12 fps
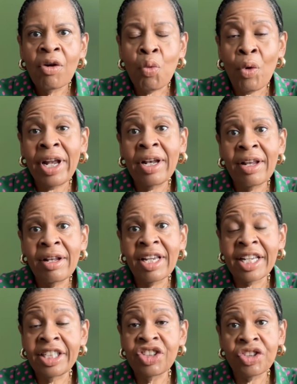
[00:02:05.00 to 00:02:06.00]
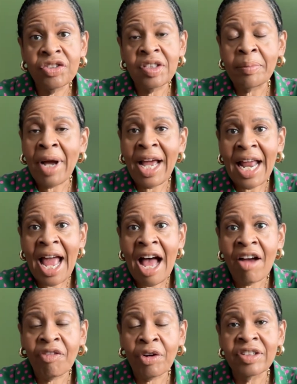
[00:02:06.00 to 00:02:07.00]
what conditions you might
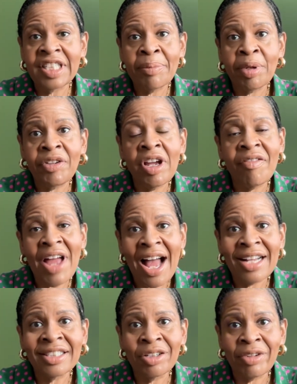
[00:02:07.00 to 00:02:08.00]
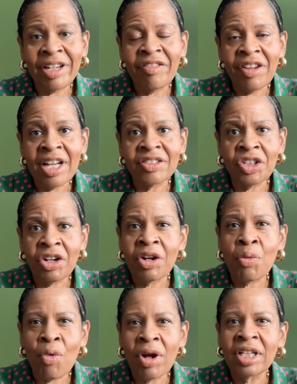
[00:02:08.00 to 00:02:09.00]
have. For example, if you have acid reflux, you're going
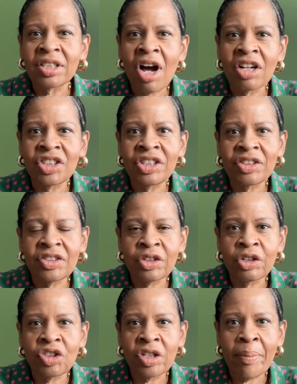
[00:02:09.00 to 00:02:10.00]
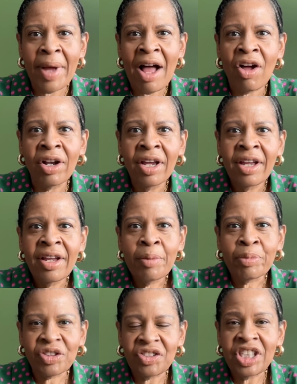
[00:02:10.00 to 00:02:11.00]
to want to talk to your surgeon about
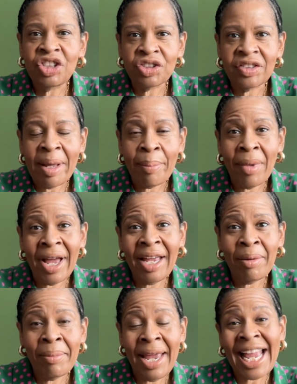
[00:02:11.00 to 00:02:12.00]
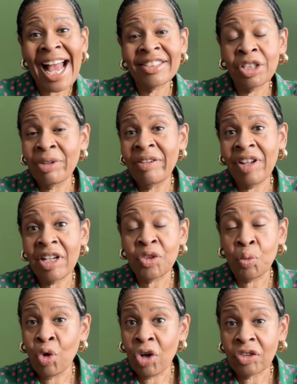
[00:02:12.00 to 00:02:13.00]
procedures that might make acid reflux
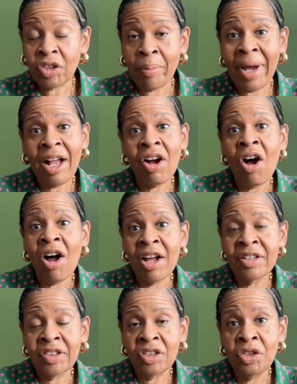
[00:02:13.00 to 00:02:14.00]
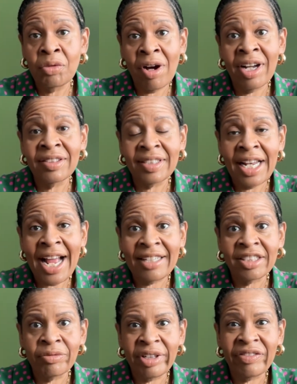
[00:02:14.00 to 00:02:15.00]
worse or might cause new onset
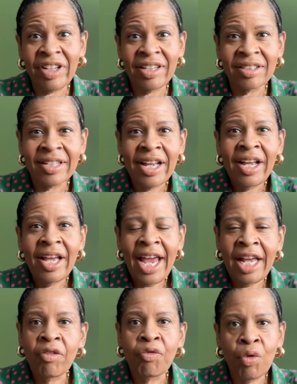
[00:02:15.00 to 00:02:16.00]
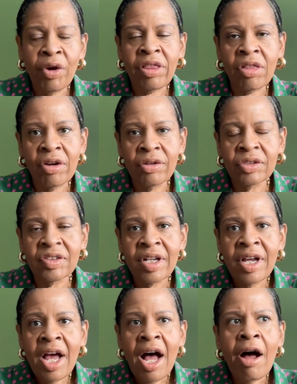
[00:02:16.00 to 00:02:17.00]
acid reflux and avoid those.
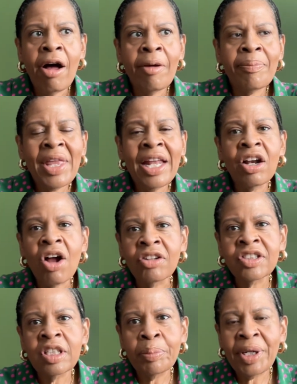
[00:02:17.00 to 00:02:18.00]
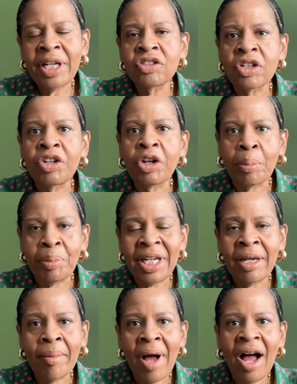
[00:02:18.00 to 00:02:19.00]
And it also depends on your
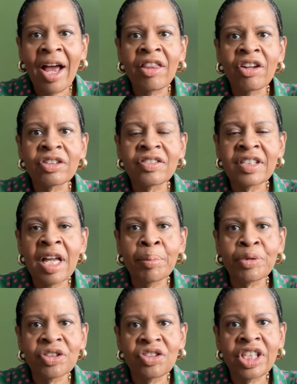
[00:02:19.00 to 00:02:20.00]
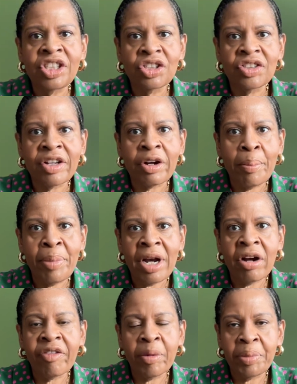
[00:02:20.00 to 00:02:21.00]
BMI. There are some procedures that are
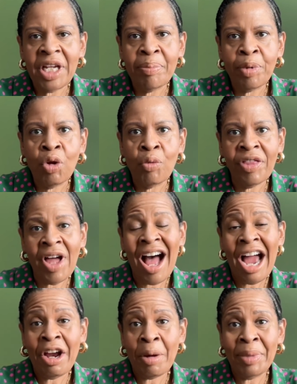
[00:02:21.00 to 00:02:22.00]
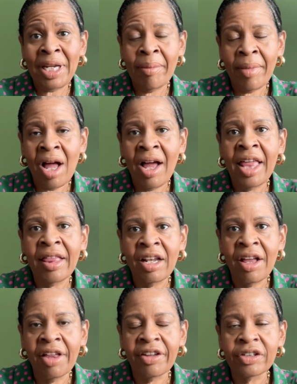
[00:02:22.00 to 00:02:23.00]
better for people with a higher BMI
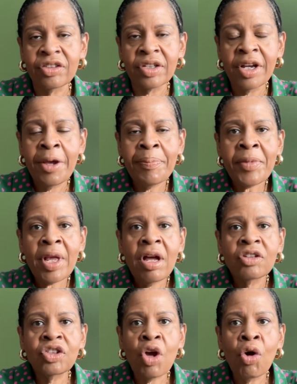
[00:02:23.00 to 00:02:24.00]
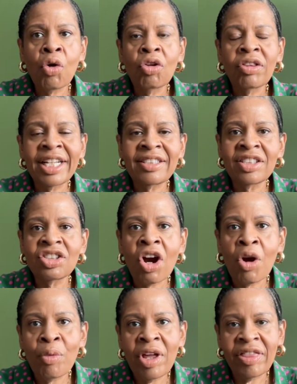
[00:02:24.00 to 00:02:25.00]
than others. So let's
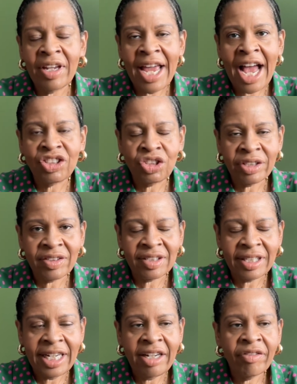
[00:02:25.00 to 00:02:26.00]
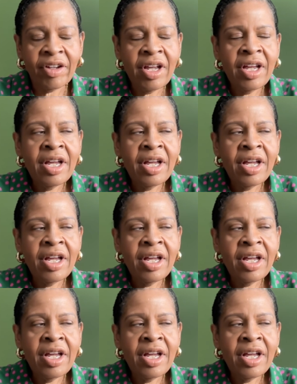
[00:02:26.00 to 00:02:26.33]
start with the gastric sleeve.